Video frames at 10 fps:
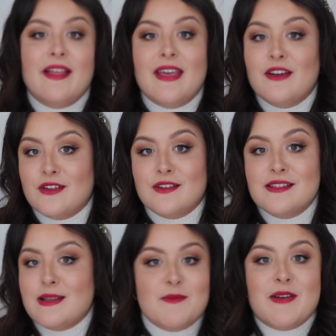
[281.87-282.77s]
and they are
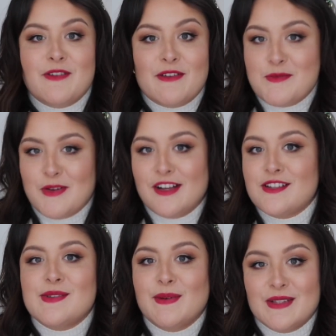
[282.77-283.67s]
some of my favourite
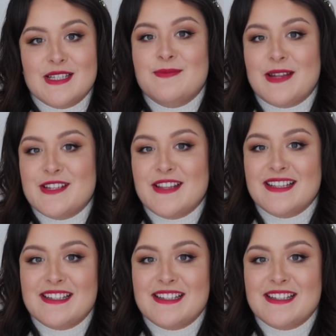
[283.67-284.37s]
products, so I wanted to mention that